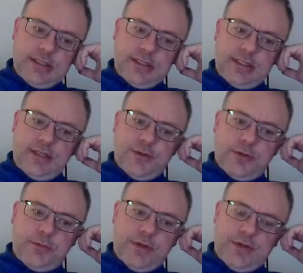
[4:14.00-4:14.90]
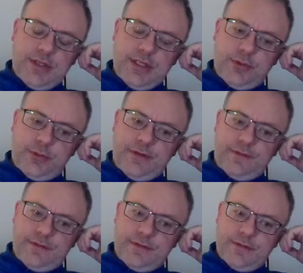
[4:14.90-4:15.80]
a difficult move to deal
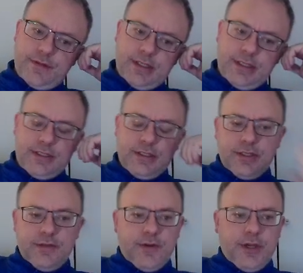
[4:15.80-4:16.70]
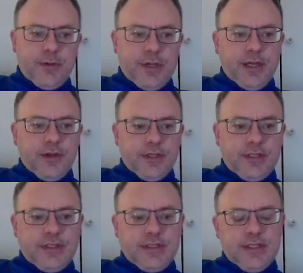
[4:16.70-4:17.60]
with. He's just going to very quickly go knight
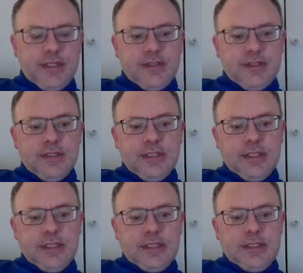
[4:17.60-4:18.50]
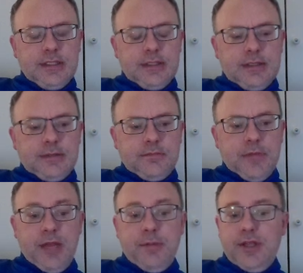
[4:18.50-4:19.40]
C6.
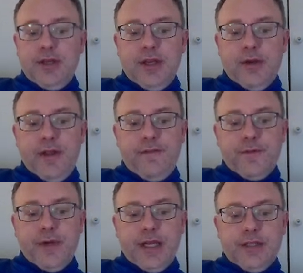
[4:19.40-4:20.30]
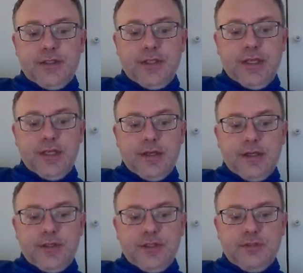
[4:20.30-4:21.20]
Maybe you can go A3 actually
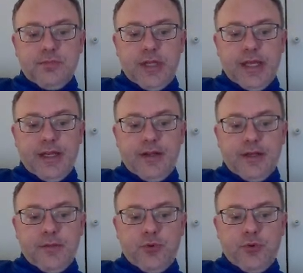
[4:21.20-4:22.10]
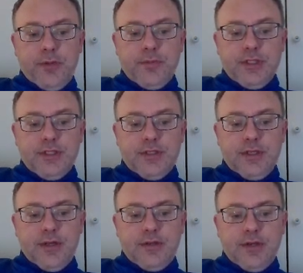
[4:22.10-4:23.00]
and just play like a boring position
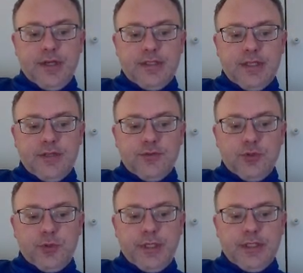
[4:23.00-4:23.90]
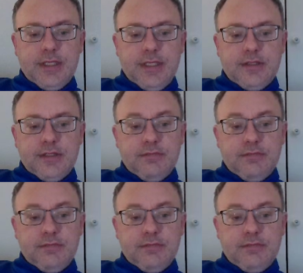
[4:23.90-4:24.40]
like knight takes or queen takes.